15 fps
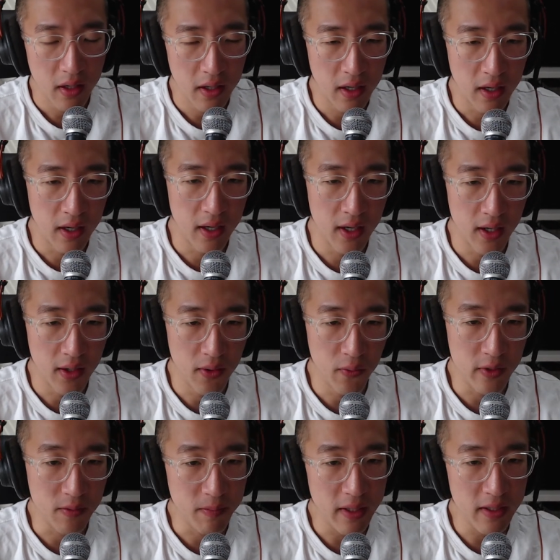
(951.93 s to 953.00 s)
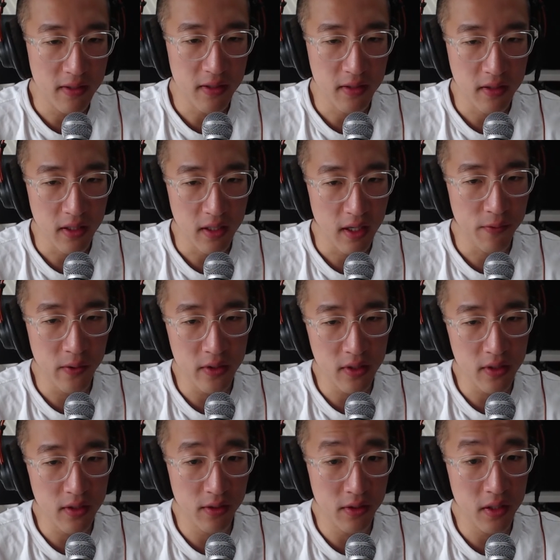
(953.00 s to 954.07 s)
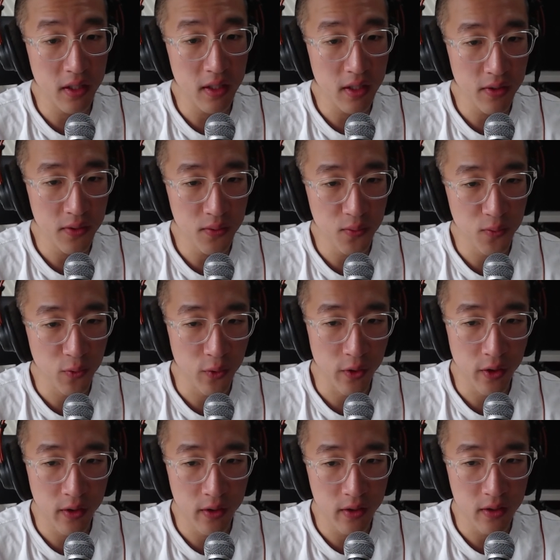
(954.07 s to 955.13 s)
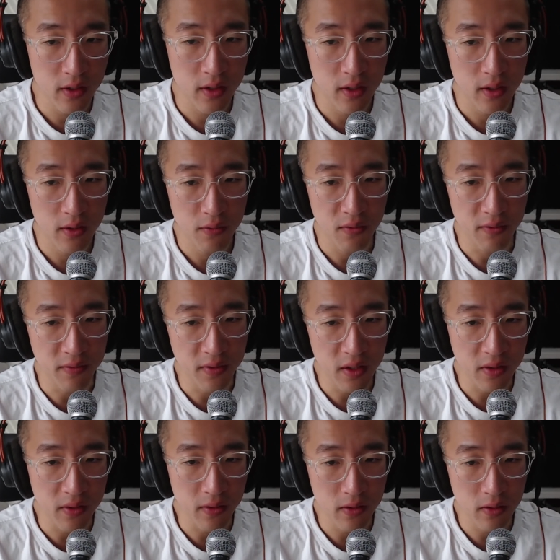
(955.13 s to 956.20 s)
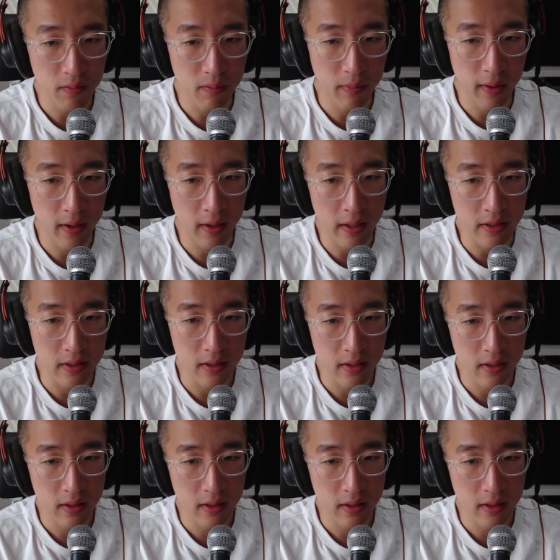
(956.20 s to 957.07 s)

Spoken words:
was basically, it wasn't, the details weren't revealed, but